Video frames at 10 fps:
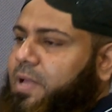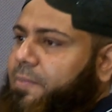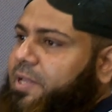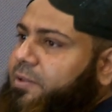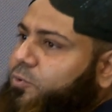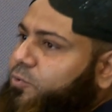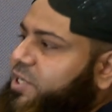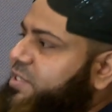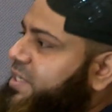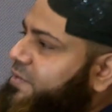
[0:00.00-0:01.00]
I mean, you
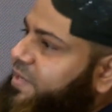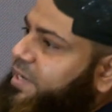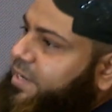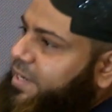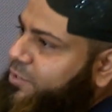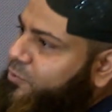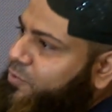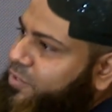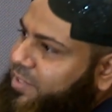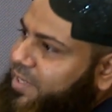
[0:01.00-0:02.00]
just give it a data
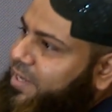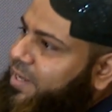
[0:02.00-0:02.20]
source,